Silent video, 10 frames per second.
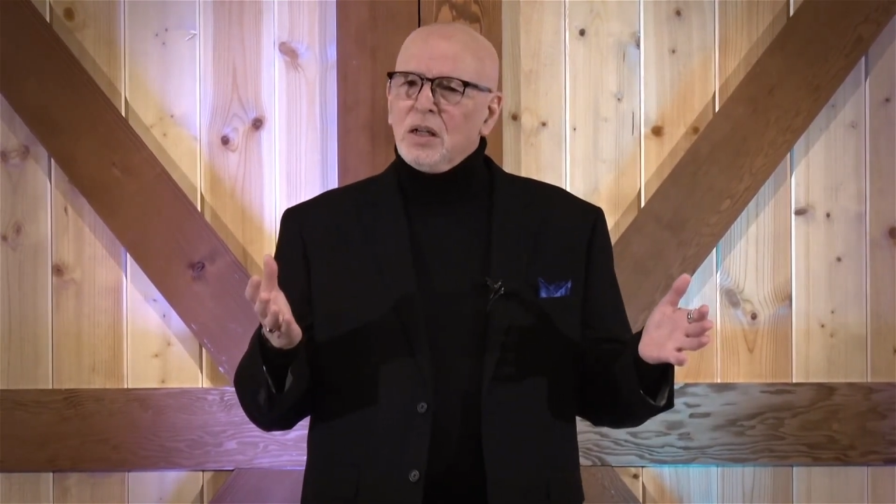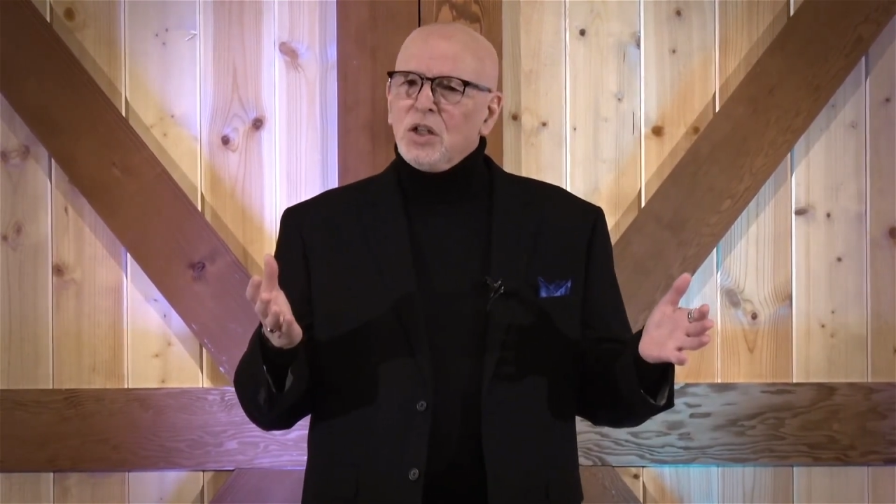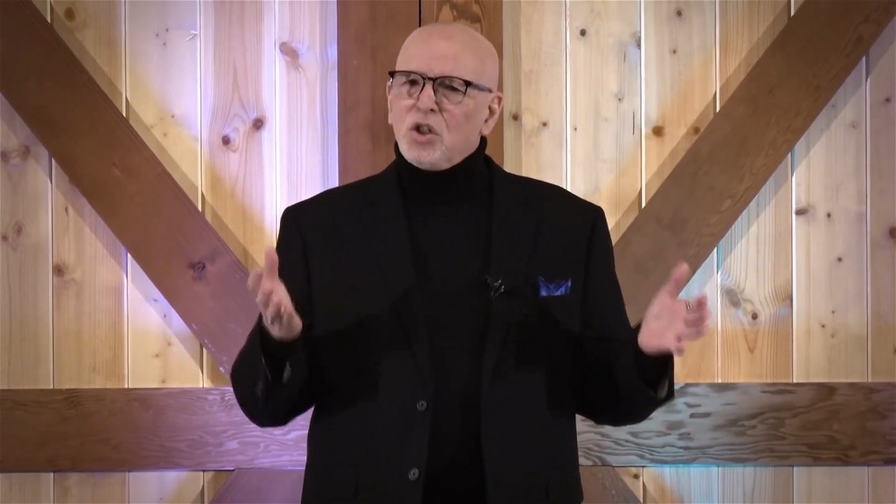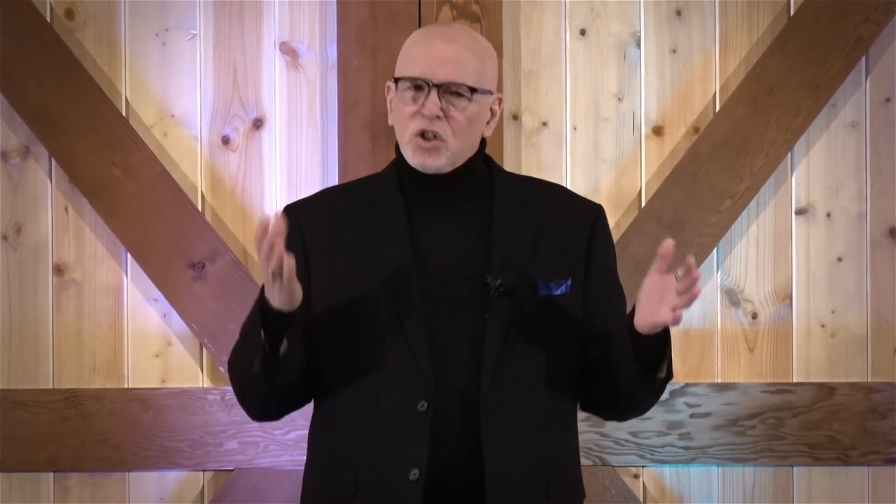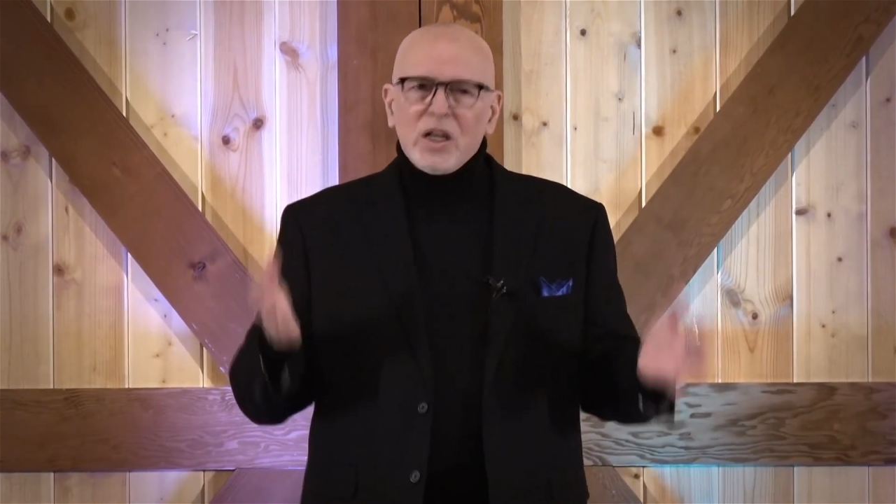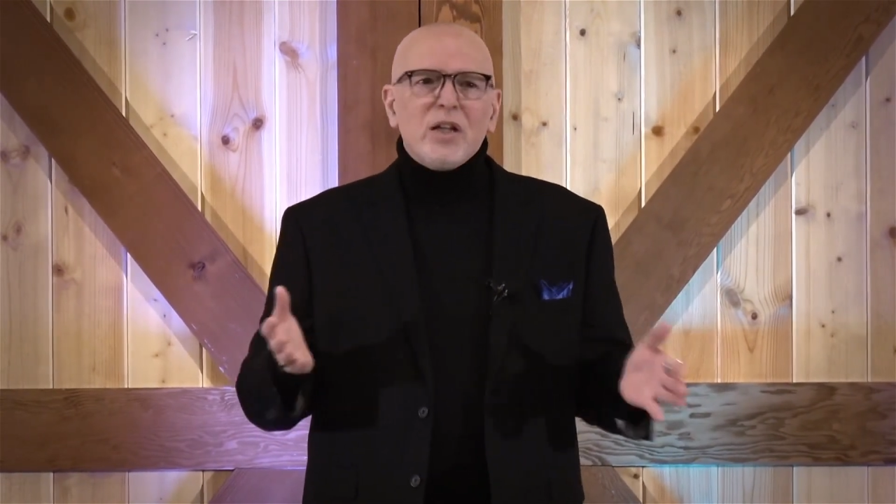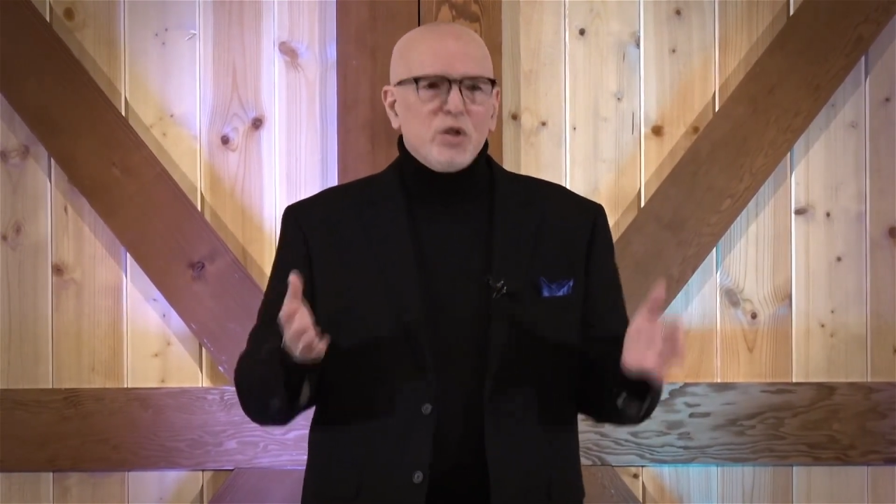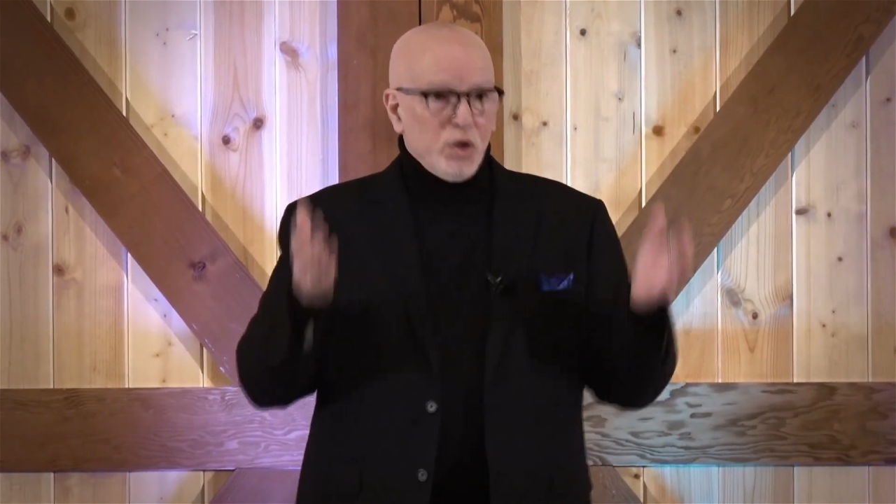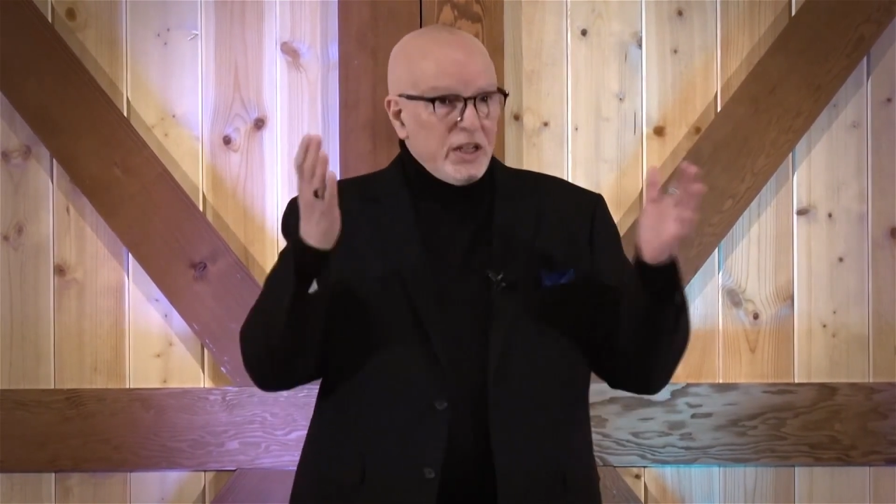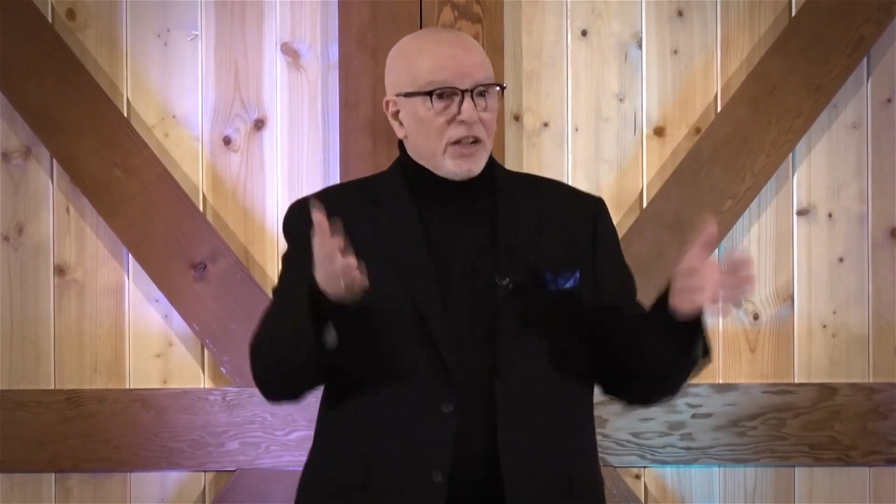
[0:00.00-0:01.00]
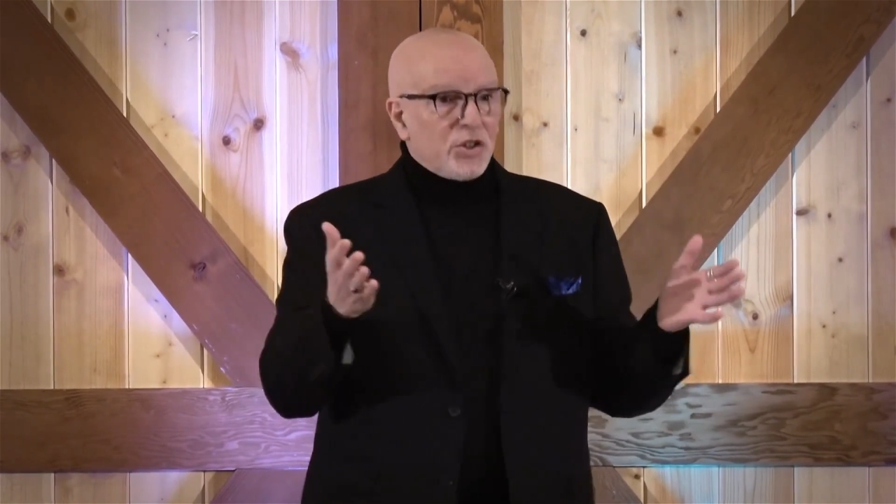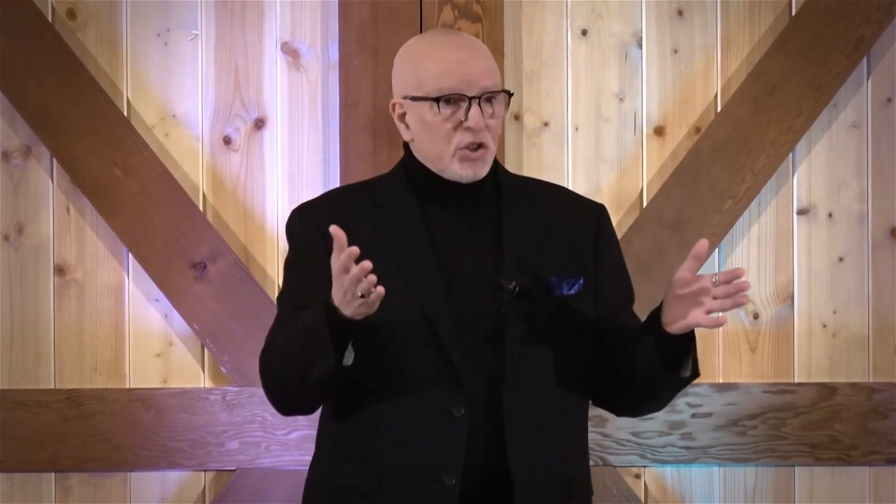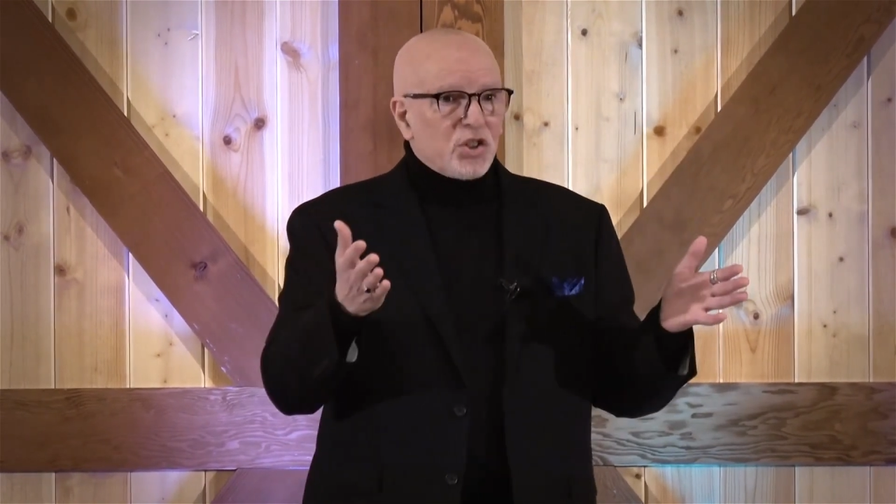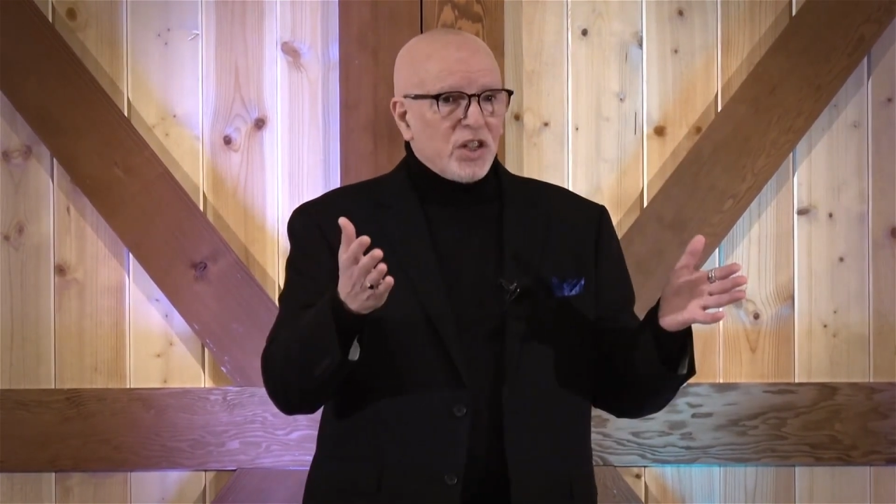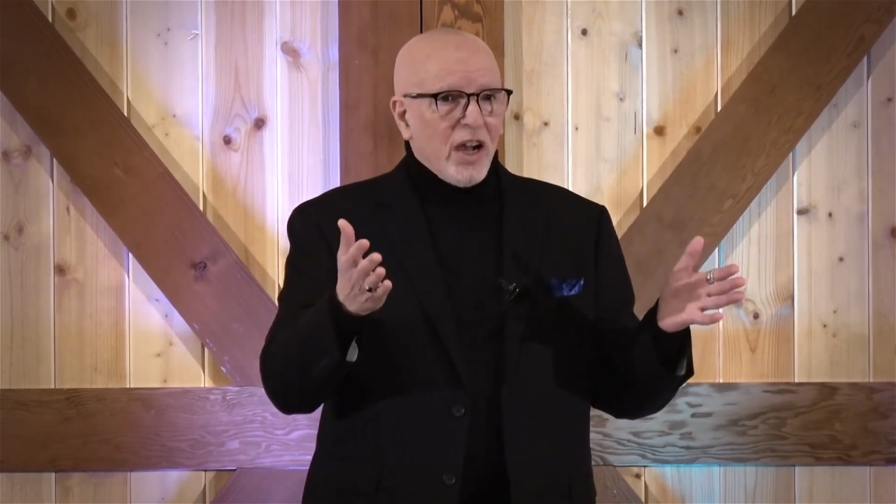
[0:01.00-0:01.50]
to tell you, yes,
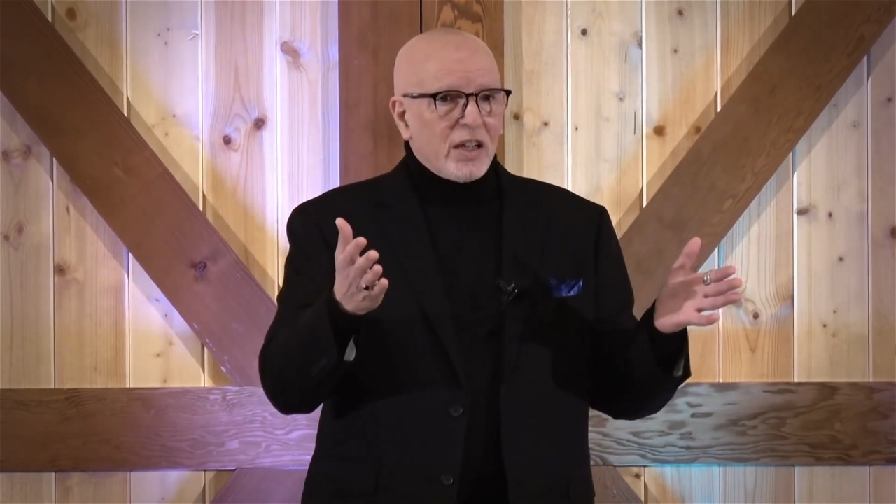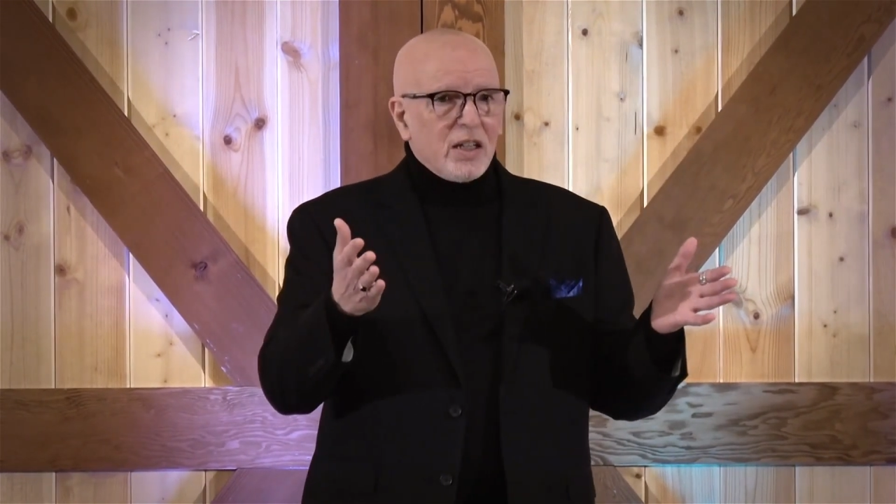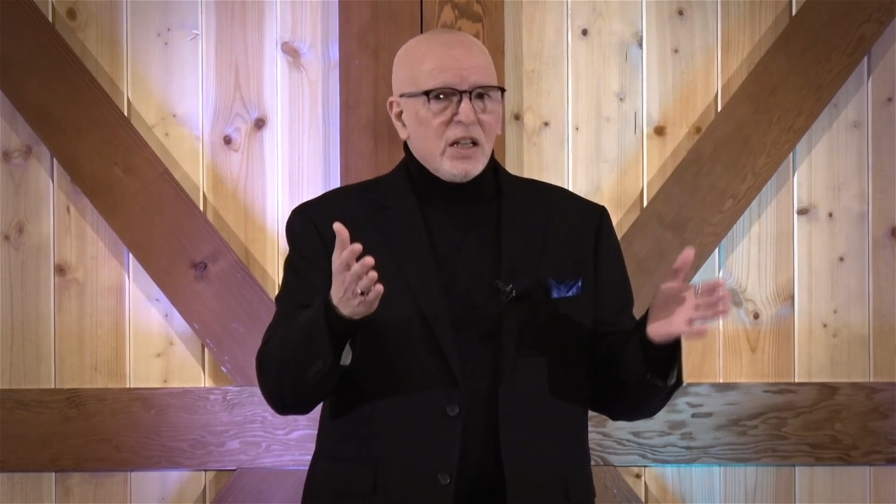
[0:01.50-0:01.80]
you're stuck.